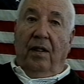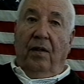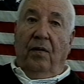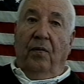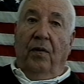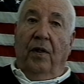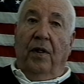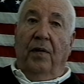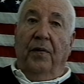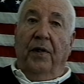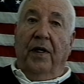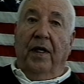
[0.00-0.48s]

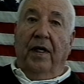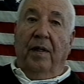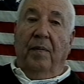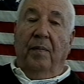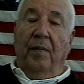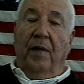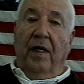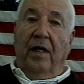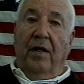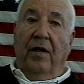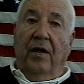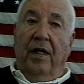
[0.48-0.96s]
Well, we got
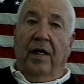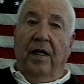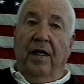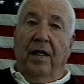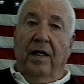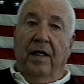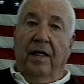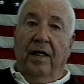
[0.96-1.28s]
married,